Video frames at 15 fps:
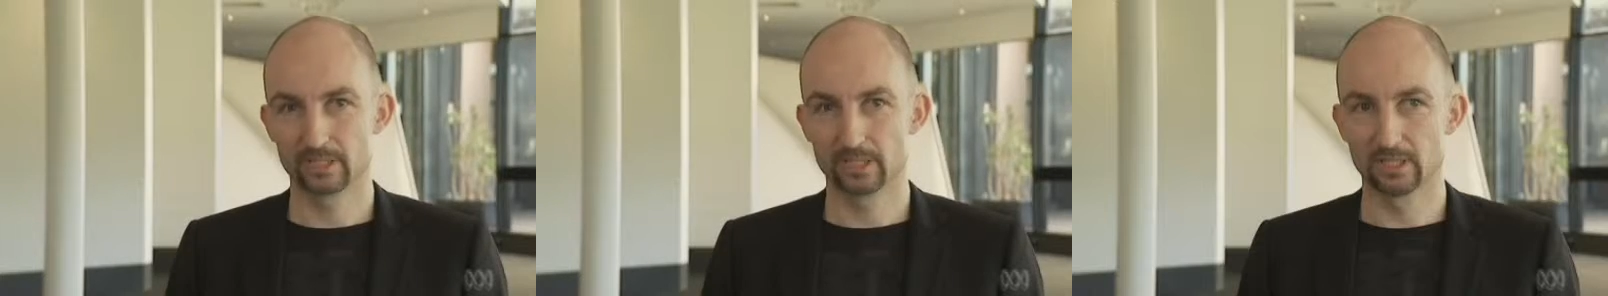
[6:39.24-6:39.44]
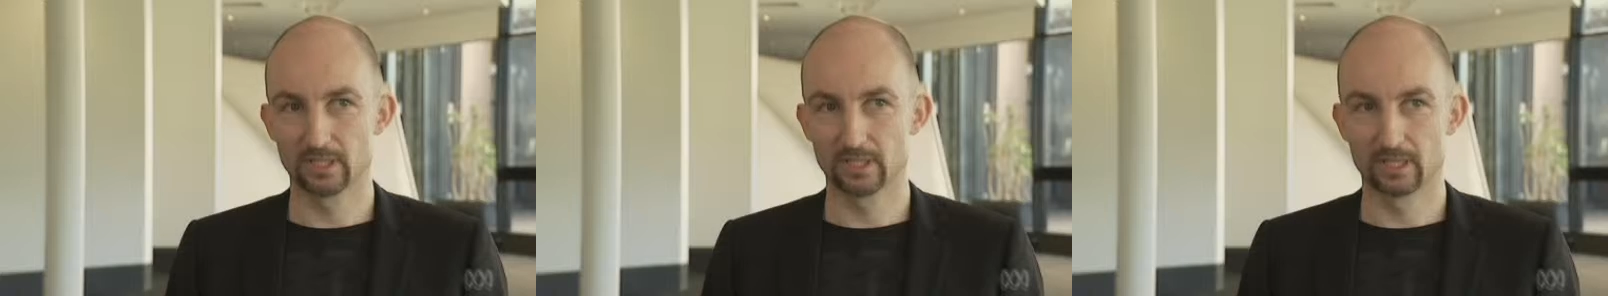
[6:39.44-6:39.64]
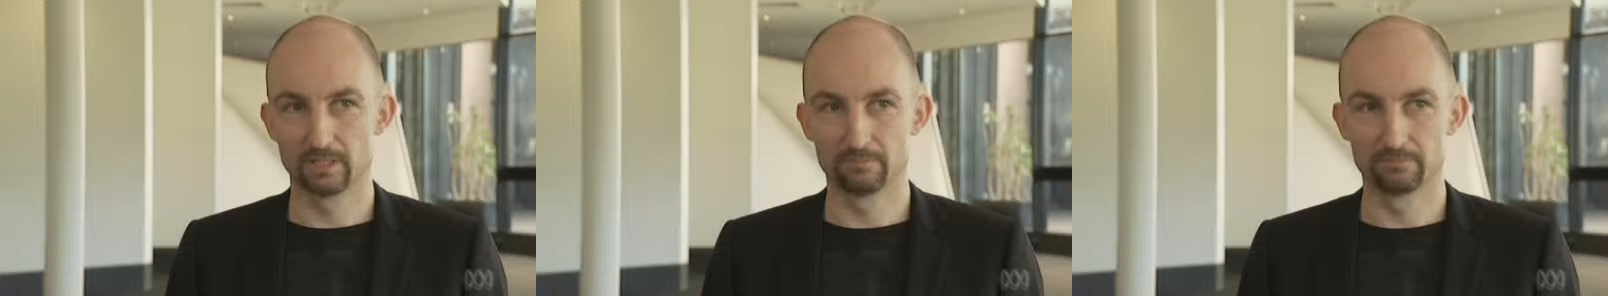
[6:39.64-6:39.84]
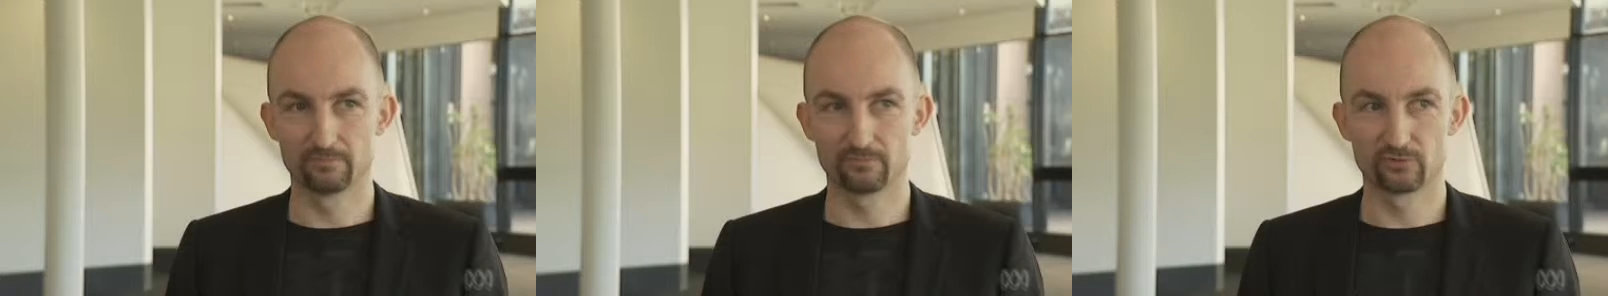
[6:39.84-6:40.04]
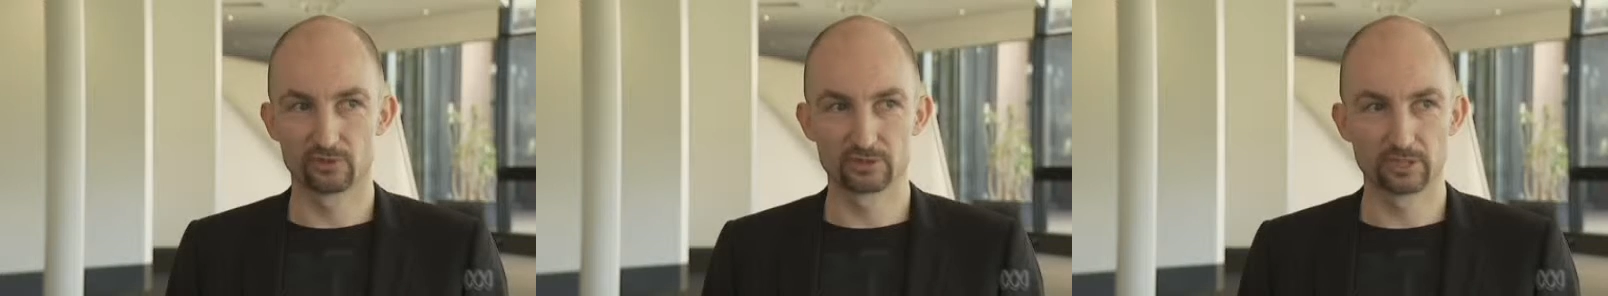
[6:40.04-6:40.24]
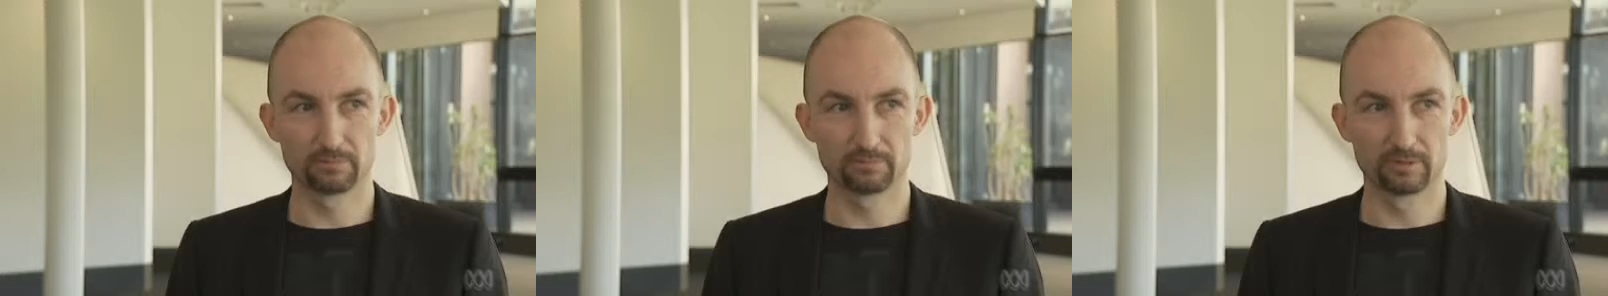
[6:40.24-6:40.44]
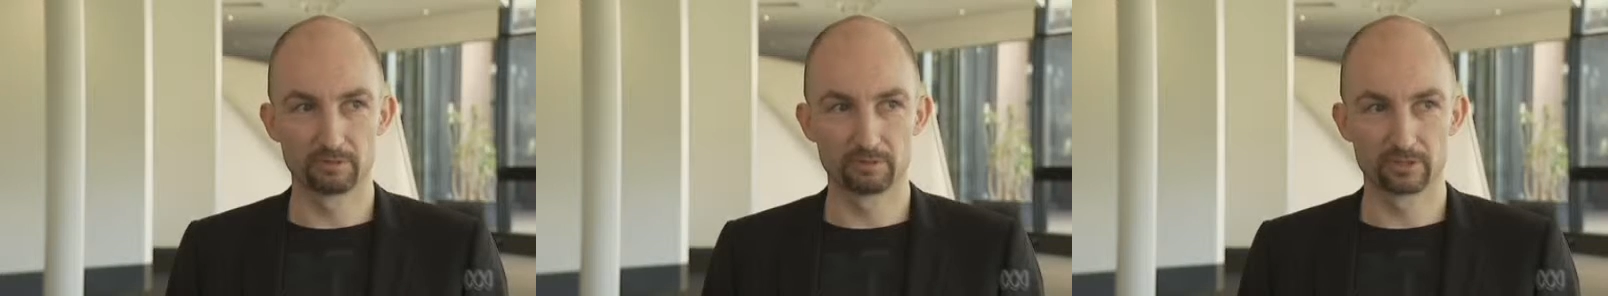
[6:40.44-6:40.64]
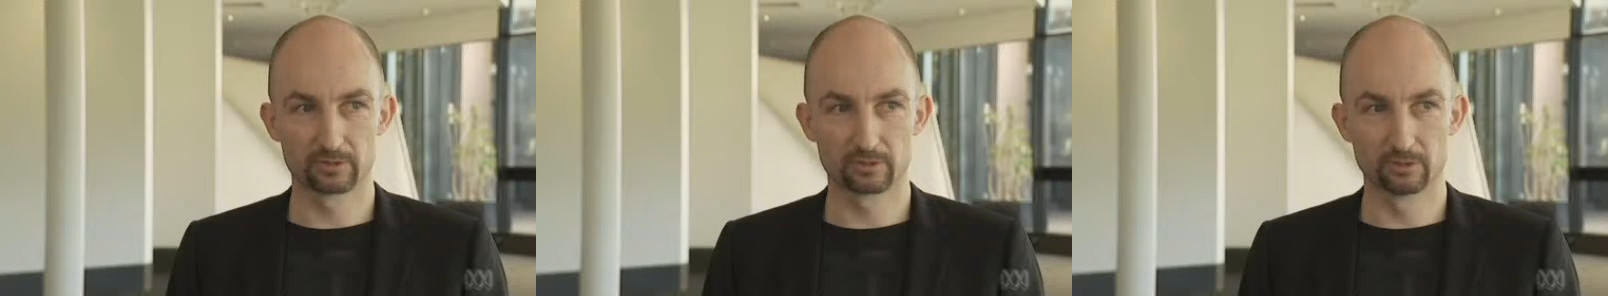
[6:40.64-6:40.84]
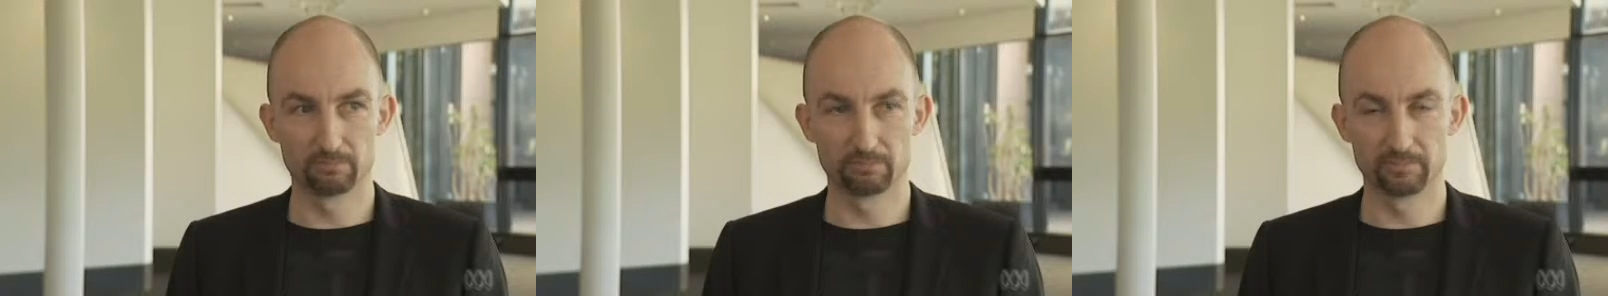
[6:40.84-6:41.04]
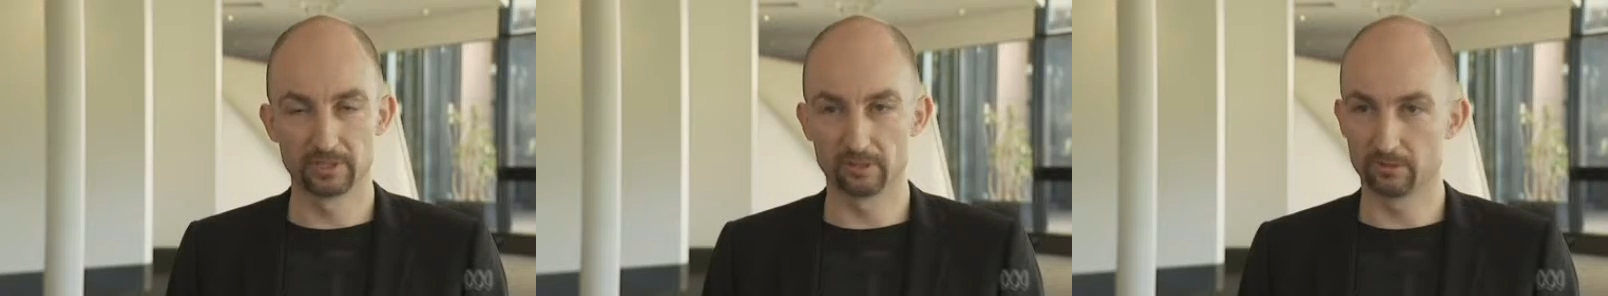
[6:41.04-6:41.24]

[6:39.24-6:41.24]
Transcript: For some people it could be.